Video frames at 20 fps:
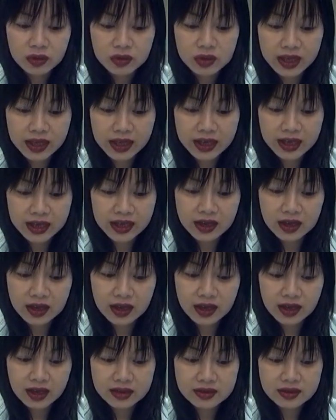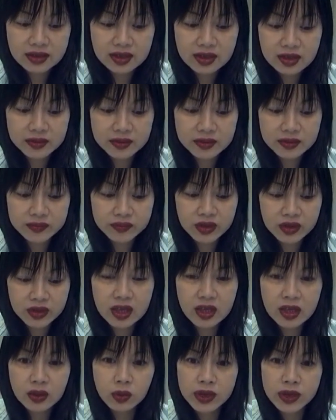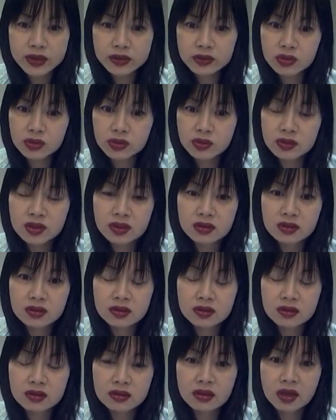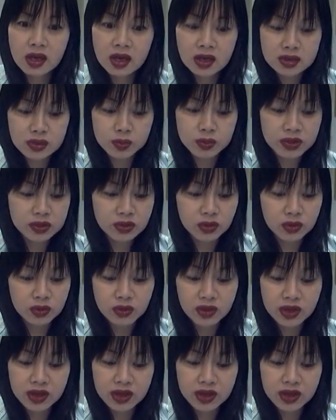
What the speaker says: Okay, and he went to the hospital,